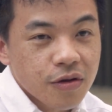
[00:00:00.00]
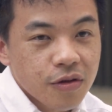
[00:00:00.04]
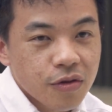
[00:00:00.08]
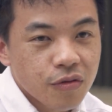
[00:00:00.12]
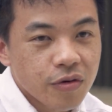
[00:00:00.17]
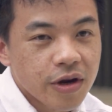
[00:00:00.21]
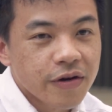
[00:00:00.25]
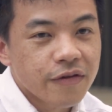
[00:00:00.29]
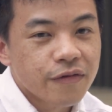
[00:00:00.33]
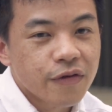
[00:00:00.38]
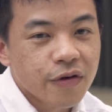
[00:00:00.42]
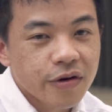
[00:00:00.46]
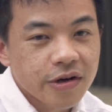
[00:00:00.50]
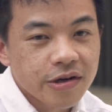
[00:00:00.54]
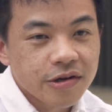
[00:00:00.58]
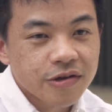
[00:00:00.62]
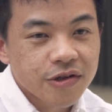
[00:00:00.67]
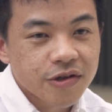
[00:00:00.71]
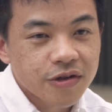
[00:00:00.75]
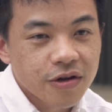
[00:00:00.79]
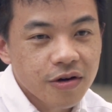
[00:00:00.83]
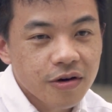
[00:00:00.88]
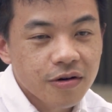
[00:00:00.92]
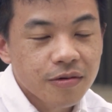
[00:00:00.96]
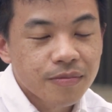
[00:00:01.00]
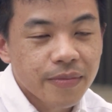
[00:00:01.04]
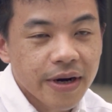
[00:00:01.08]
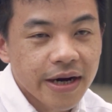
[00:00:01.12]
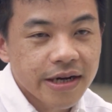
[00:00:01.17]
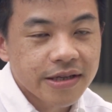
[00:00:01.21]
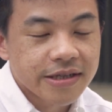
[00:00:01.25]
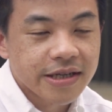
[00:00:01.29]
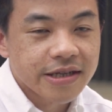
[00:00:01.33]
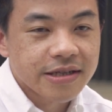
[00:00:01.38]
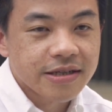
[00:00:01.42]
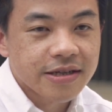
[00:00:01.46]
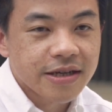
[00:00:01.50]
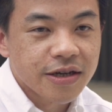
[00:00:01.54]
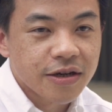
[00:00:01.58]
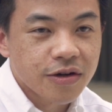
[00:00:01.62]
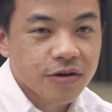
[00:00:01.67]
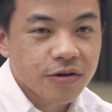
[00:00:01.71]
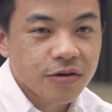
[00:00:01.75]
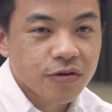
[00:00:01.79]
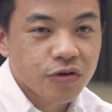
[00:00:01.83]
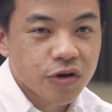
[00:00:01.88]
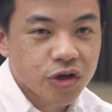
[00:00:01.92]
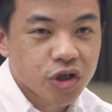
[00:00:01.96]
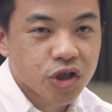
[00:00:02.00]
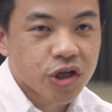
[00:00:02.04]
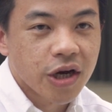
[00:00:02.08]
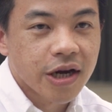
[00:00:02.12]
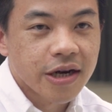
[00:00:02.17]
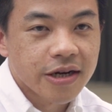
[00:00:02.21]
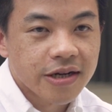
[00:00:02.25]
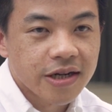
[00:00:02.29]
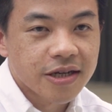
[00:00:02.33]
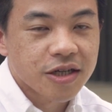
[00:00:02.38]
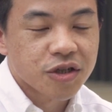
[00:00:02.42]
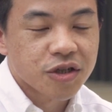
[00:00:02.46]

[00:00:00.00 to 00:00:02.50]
3 to 4 years ago by attending Christianity